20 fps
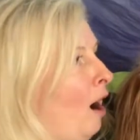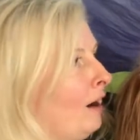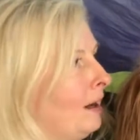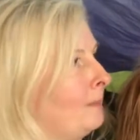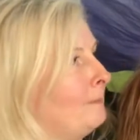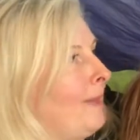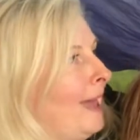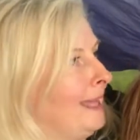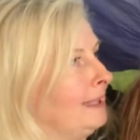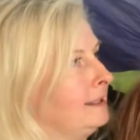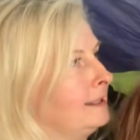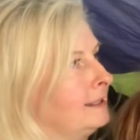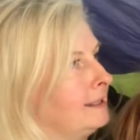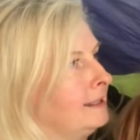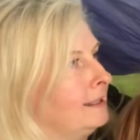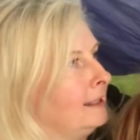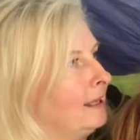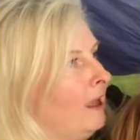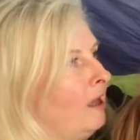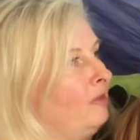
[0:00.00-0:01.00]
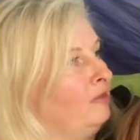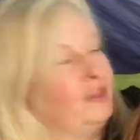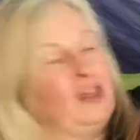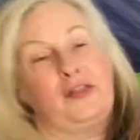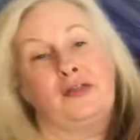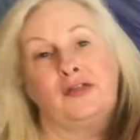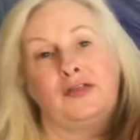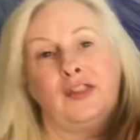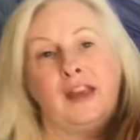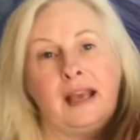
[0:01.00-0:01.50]
meant, "The
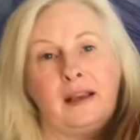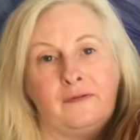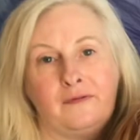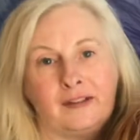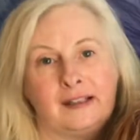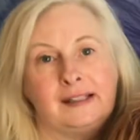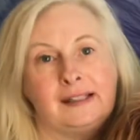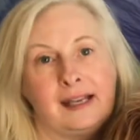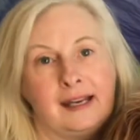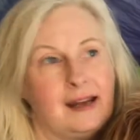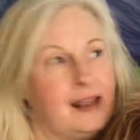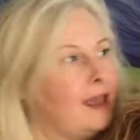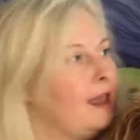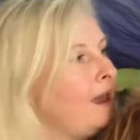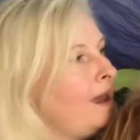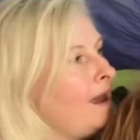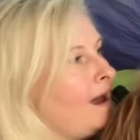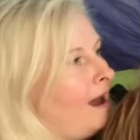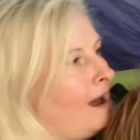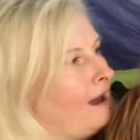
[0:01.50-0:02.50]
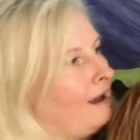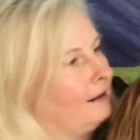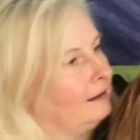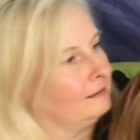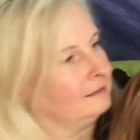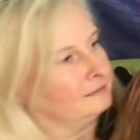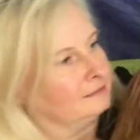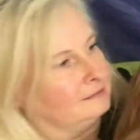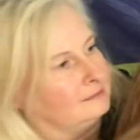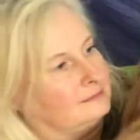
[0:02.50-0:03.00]
thief is in here."
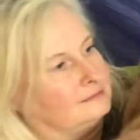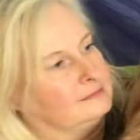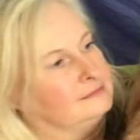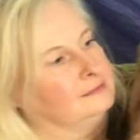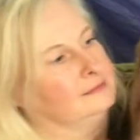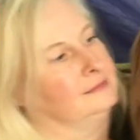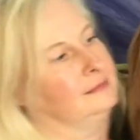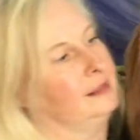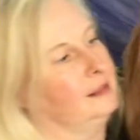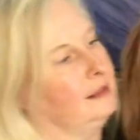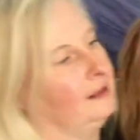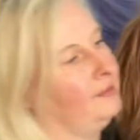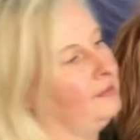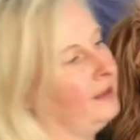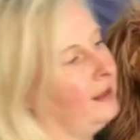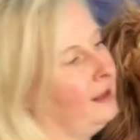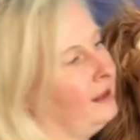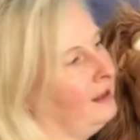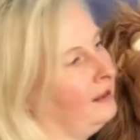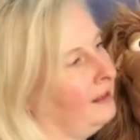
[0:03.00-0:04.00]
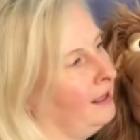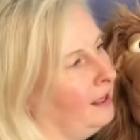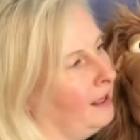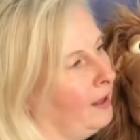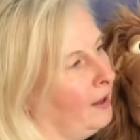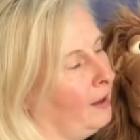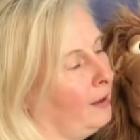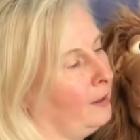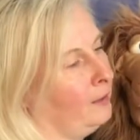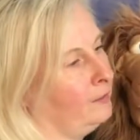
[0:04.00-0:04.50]
But there they
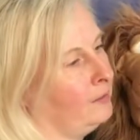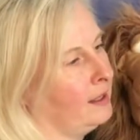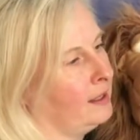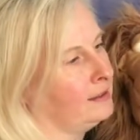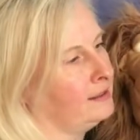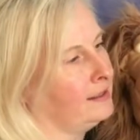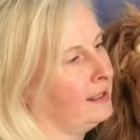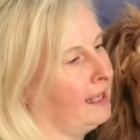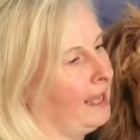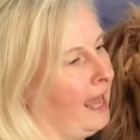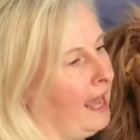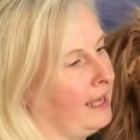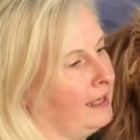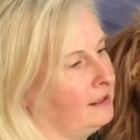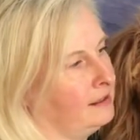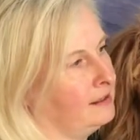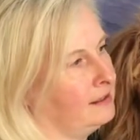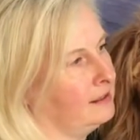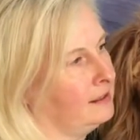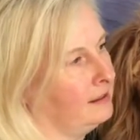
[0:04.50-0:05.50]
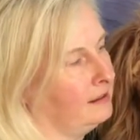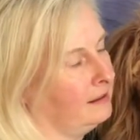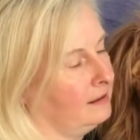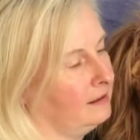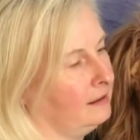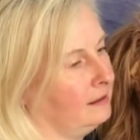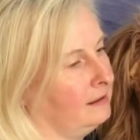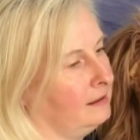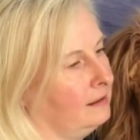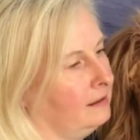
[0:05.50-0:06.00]
go, there's the gate.
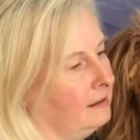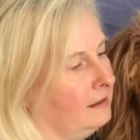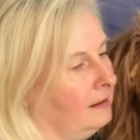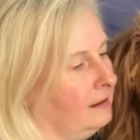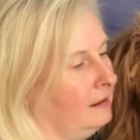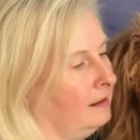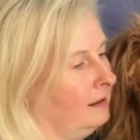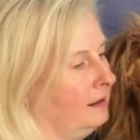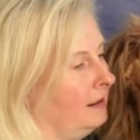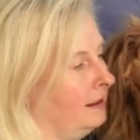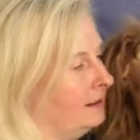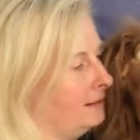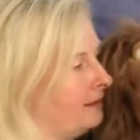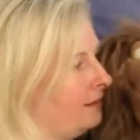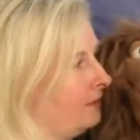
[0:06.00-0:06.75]
Let's have a